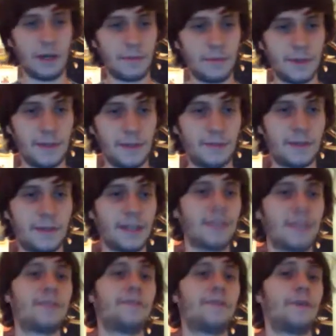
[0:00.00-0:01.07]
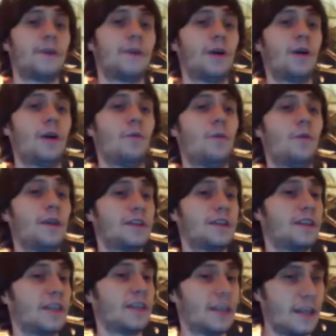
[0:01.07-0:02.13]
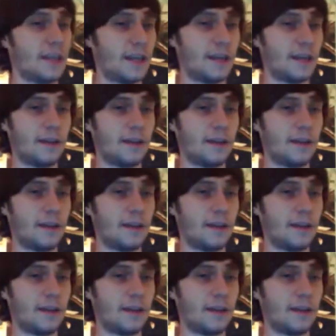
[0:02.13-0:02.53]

yep, thanks for watching again.